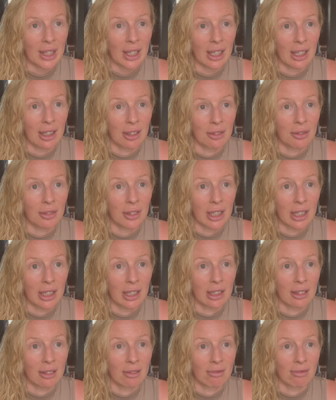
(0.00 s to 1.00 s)
and
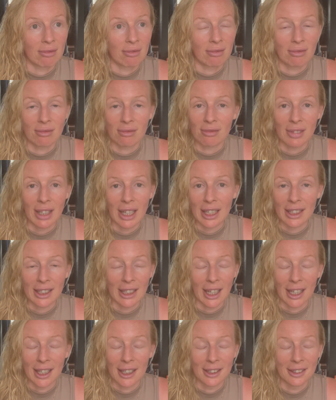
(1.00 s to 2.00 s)
feeling,
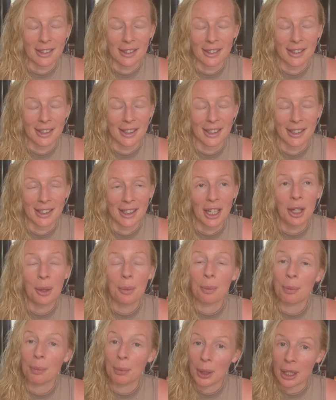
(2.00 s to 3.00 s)
yeah.
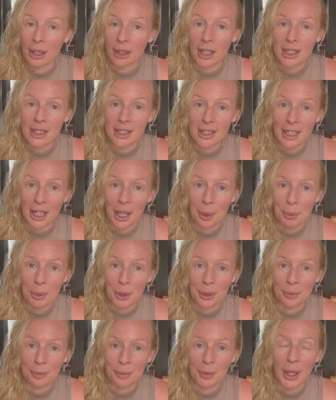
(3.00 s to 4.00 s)
But that didn't
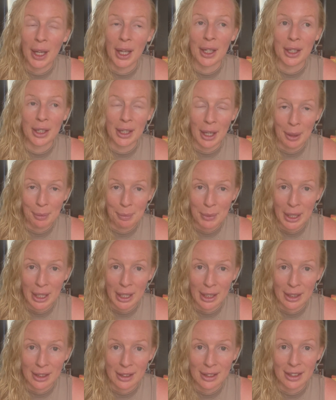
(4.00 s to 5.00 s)
happen, and I am
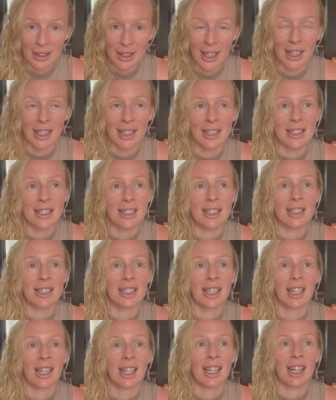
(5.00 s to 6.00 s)
here, and
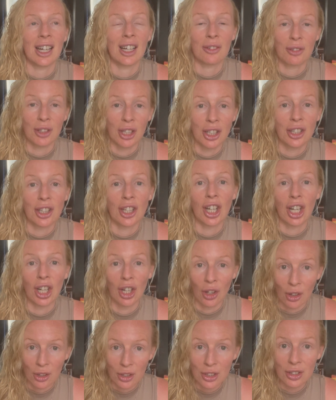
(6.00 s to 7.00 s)
I've learned a
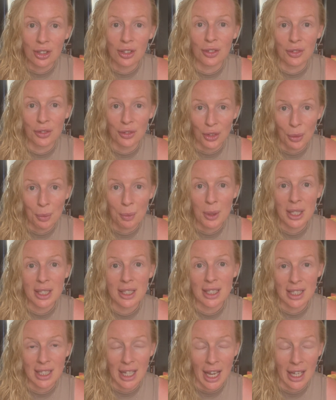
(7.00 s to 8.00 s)
lot from
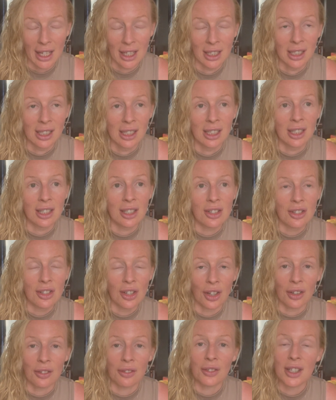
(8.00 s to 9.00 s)
today.
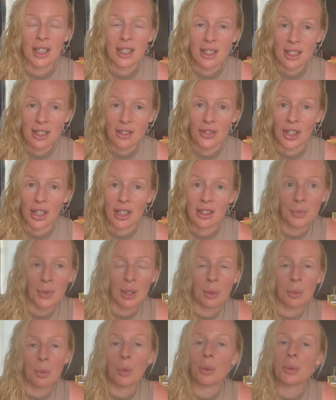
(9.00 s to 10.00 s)
So first things first,
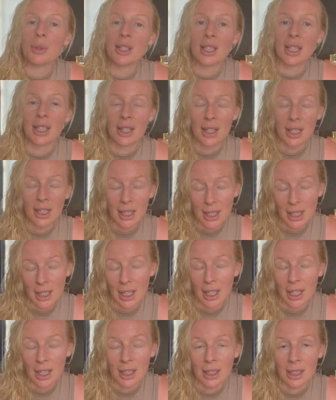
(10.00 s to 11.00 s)
what was the
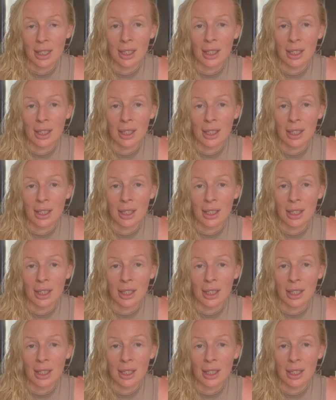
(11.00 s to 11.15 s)
thinking